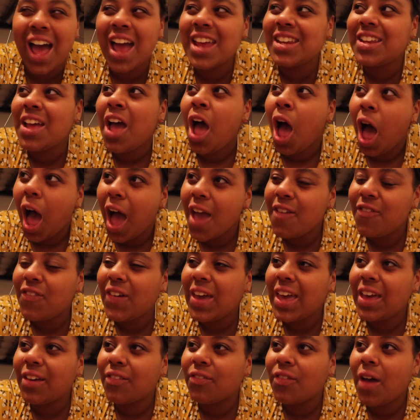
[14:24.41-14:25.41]
I I
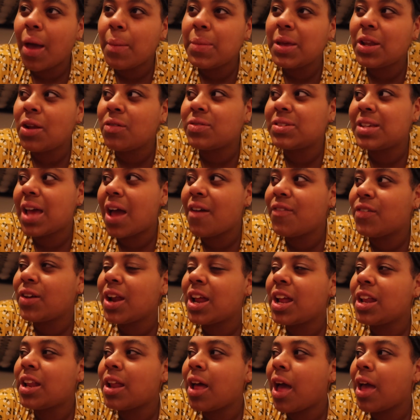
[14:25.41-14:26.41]
think I mean obviously I feel
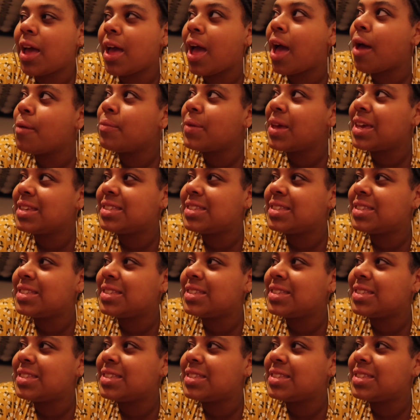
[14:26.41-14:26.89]
like um,